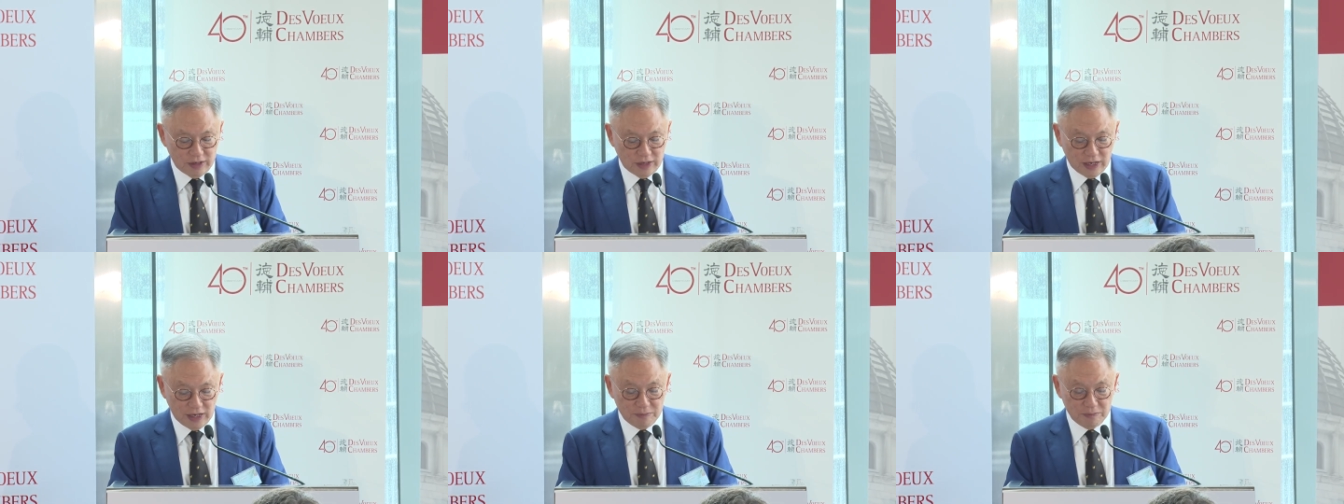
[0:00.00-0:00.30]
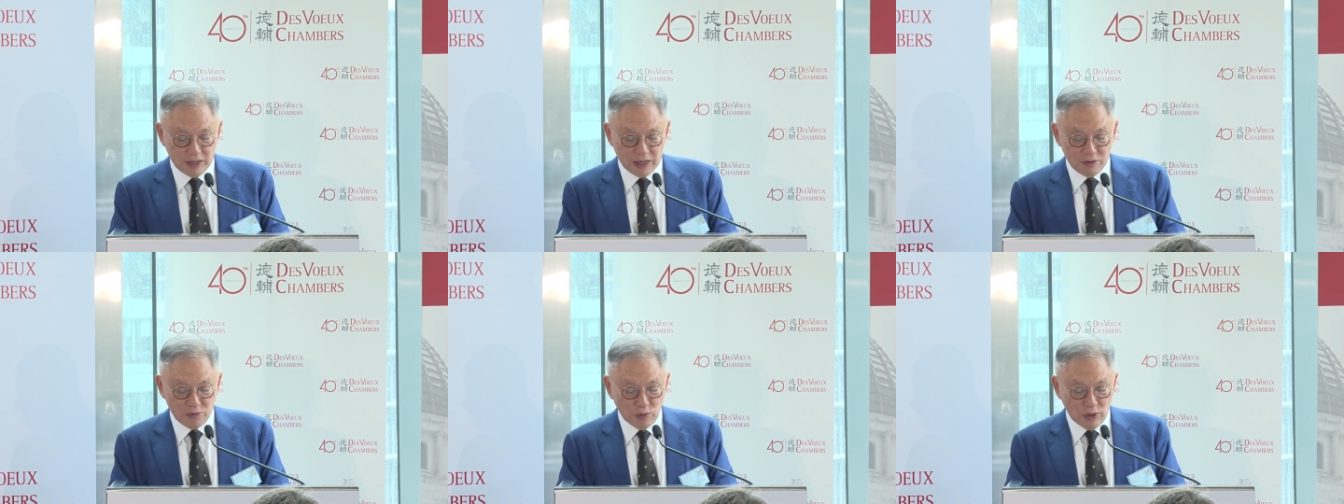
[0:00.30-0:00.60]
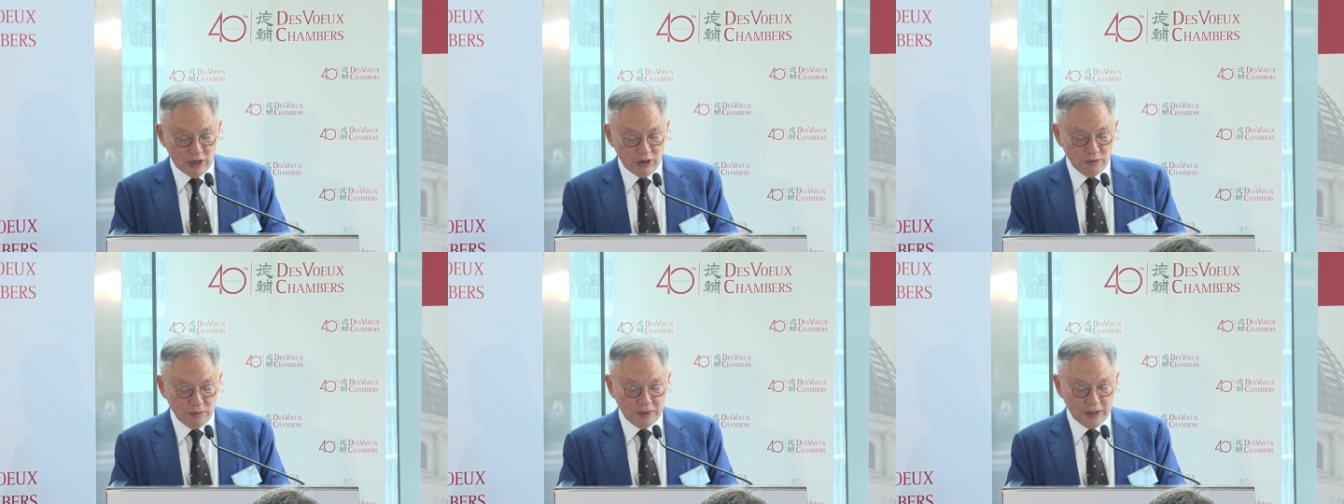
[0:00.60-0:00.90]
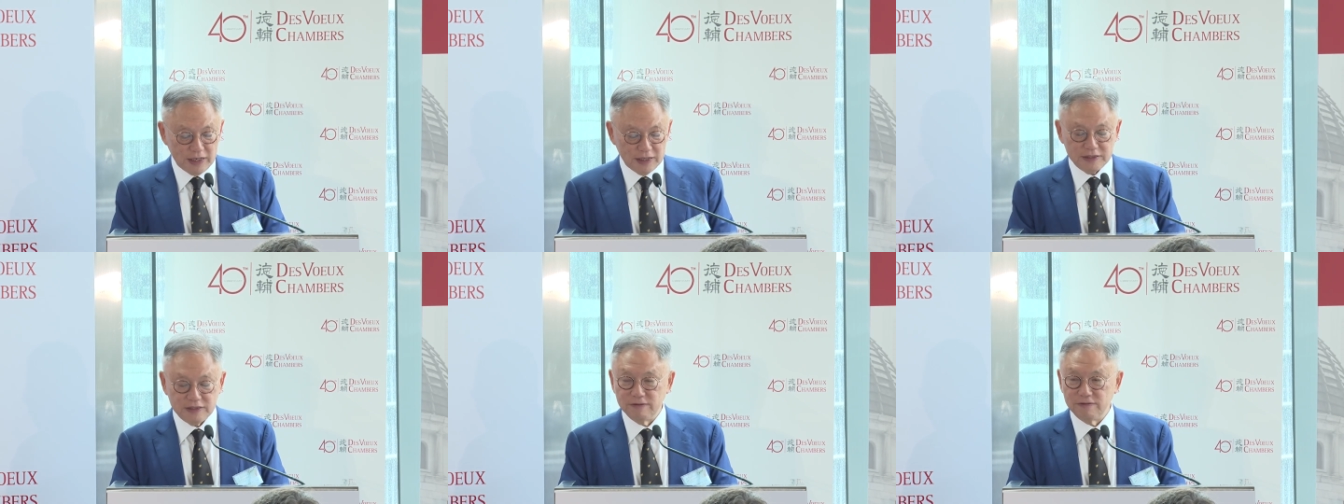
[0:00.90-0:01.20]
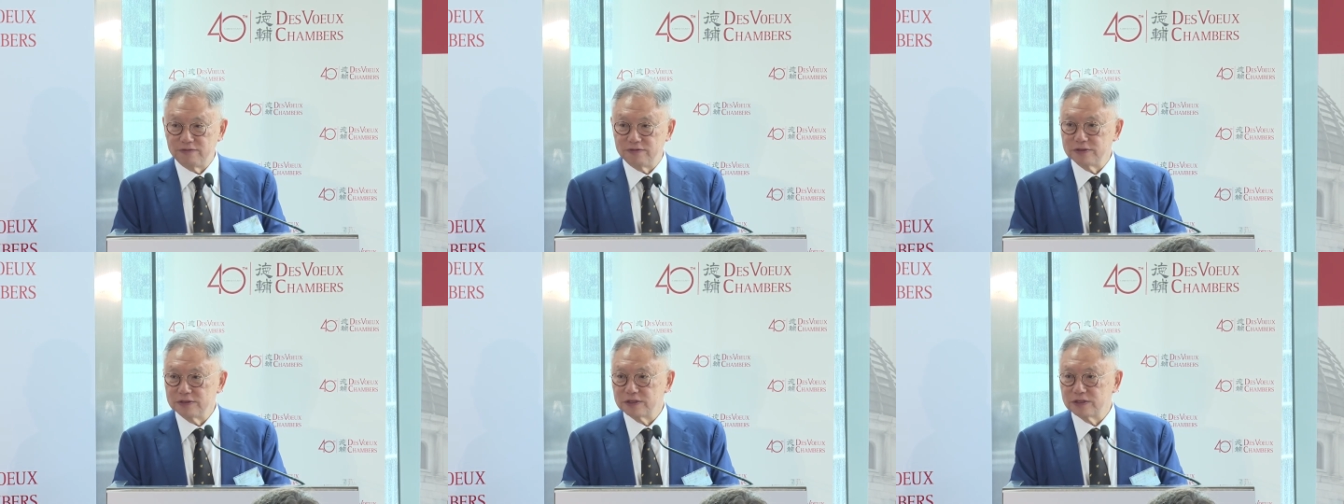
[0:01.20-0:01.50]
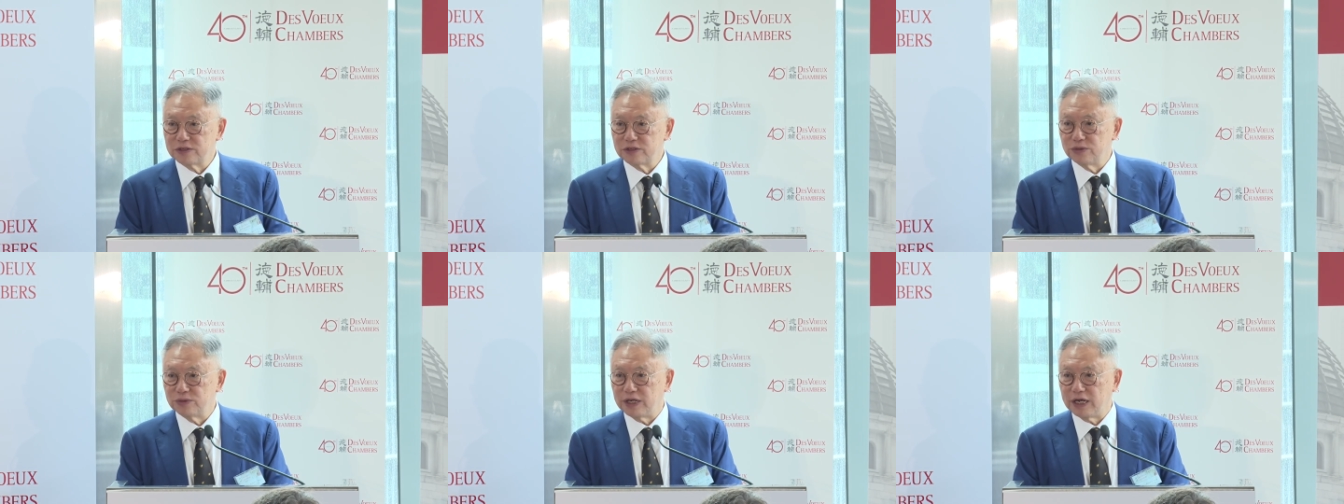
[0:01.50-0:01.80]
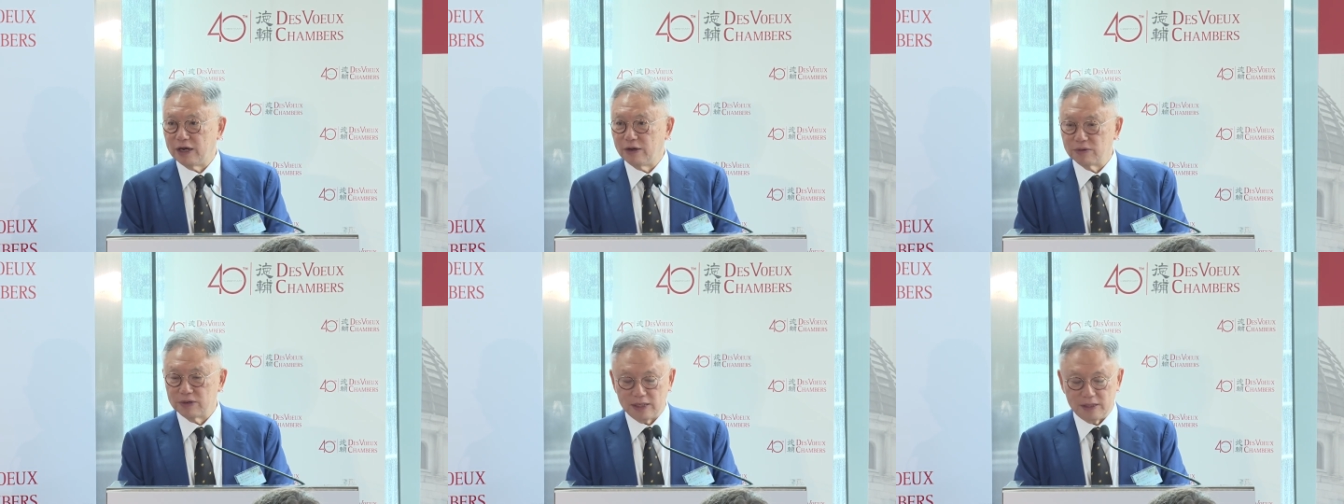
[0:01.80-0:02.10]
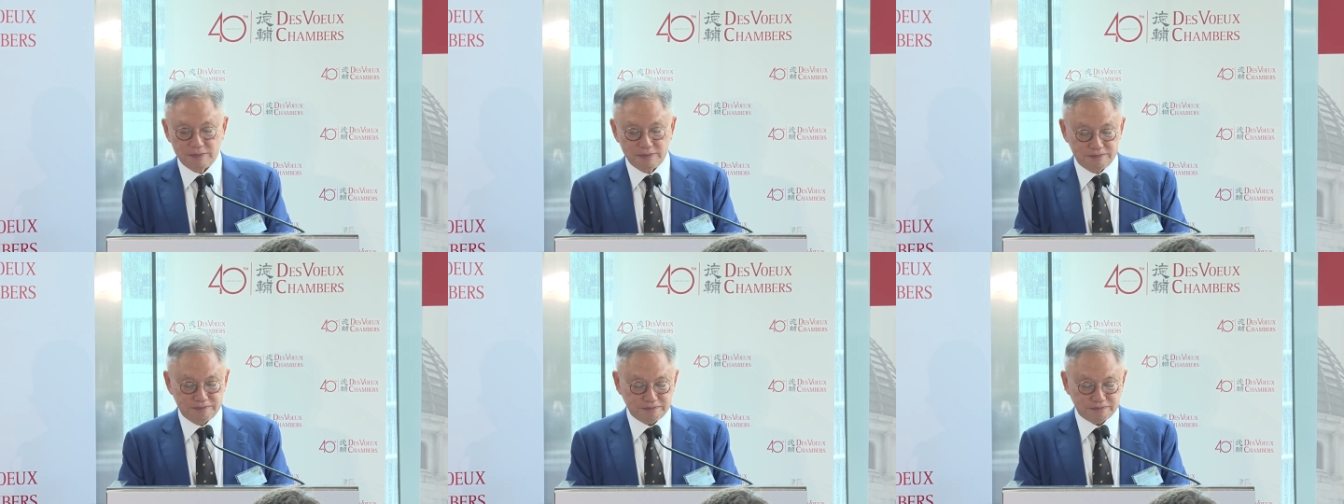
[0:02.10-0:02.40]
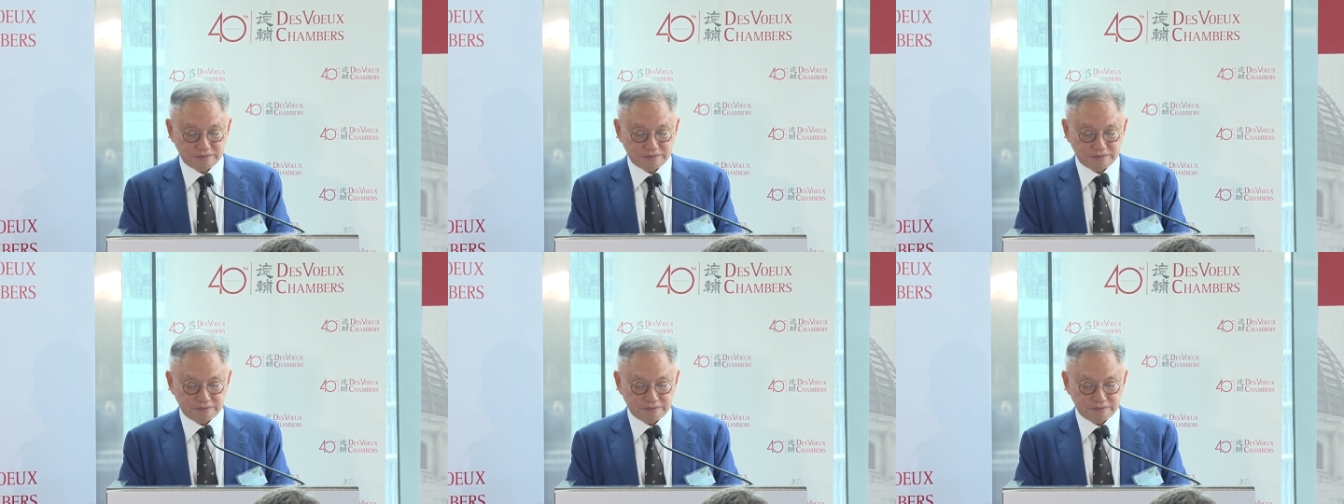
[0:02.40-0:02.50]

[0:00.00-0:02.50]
and may well make a difference to the outcome.